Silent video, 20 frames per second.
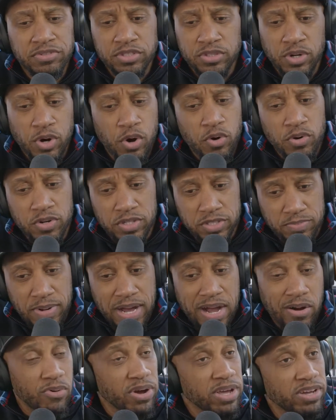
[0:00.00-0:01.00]
is always
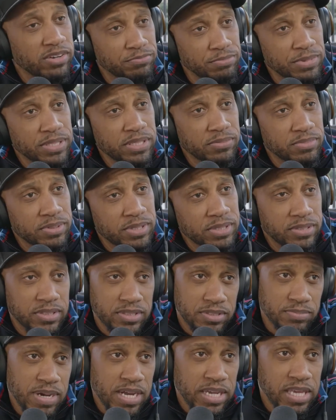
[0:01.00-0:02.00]
by way of me because
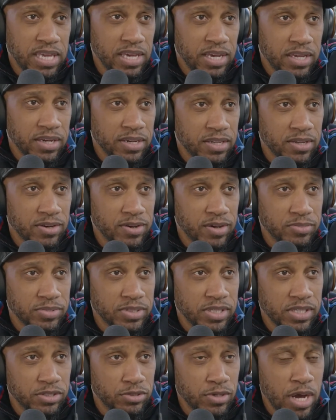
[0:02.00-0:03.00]
it's my kid. You know what I'm
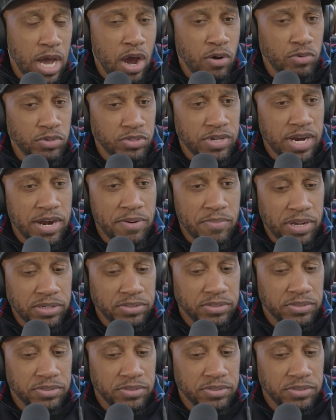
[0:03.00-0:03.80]
saying? So I always try to make